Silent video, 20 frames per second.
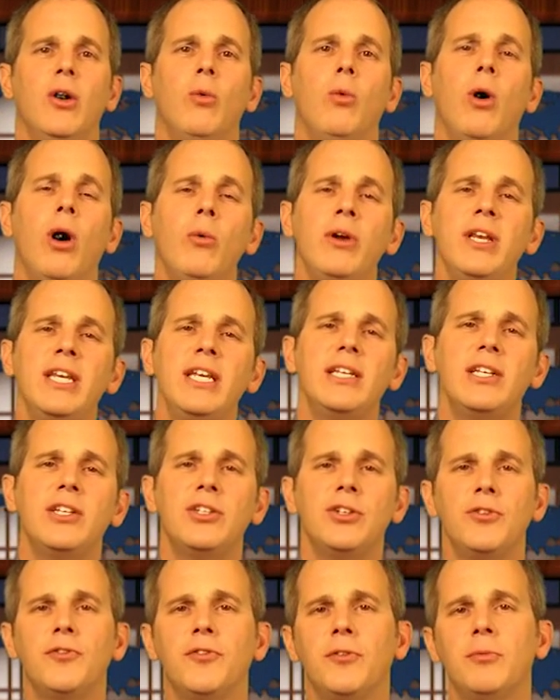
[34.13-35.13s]
What we need to
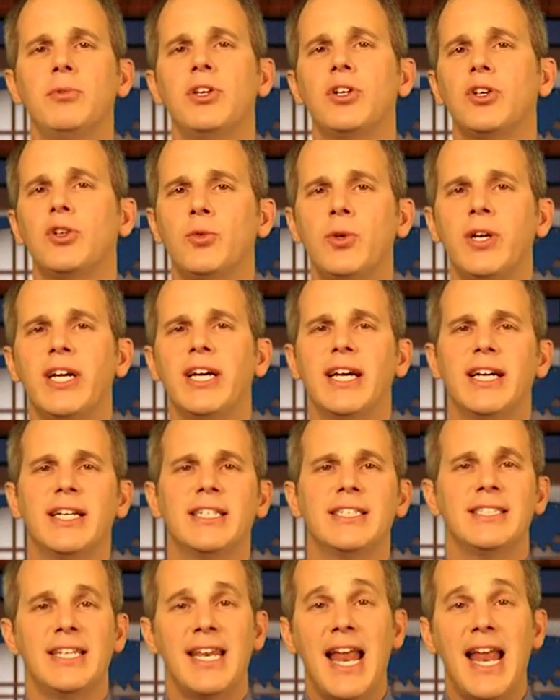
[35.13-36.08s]
do from the grid is,